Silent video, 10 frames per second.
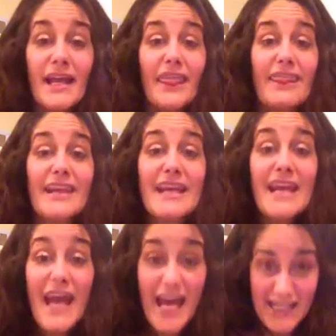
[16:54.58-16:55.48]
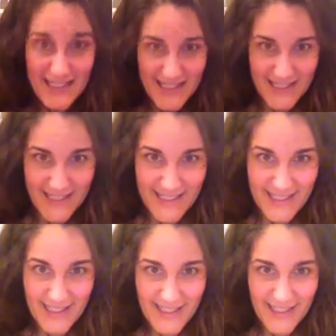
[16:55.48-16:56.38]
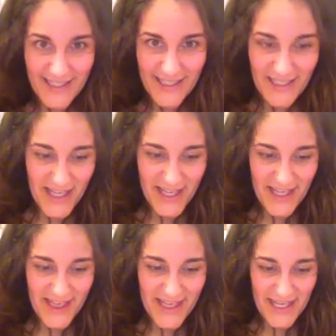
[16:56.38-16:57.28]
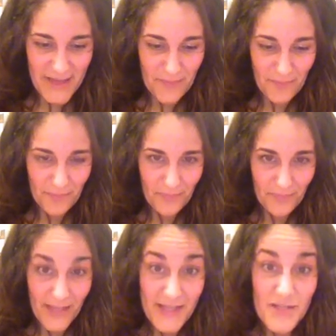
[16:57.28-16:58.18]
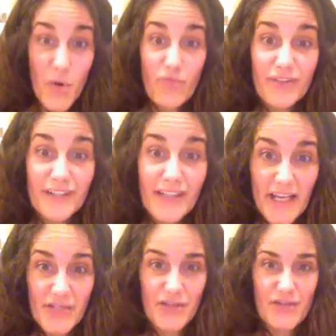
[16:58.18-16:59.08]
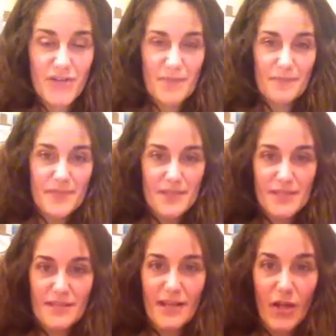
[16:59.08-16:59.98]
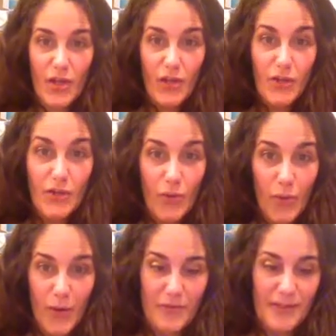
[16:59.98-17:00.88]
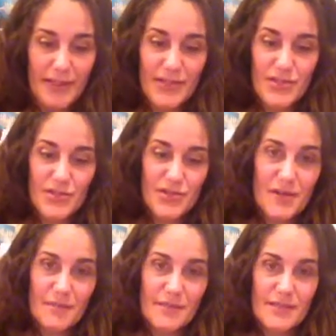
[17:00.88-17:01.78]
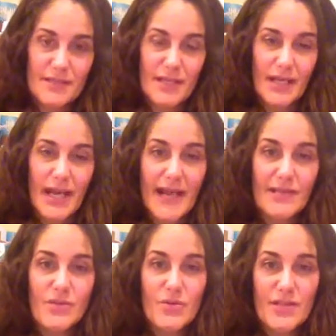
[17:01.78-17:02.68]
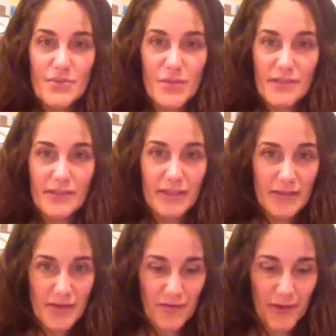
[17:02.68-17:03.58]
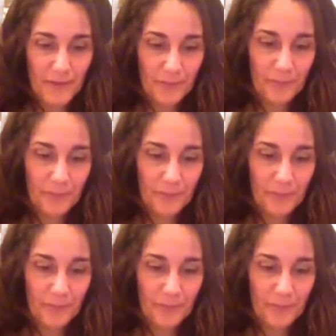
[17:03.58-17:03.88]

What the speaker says: The next theme is relationships. Your relationships. And so this one's a little different.